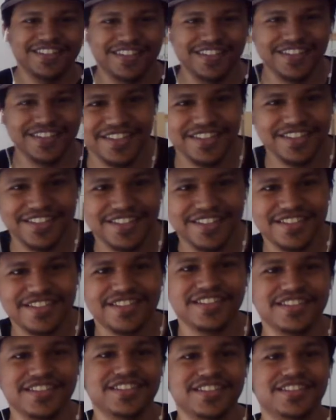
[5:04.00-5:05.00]

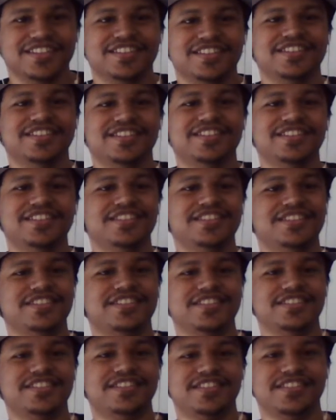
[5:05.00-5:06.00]

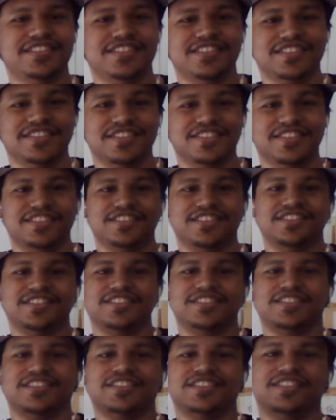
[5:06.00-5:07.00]

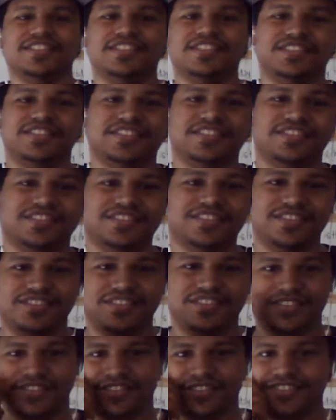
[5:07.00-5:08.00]

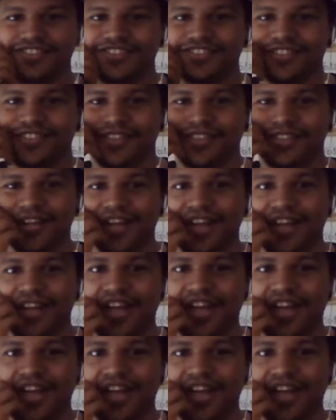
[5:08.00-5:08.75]
Nothing is said.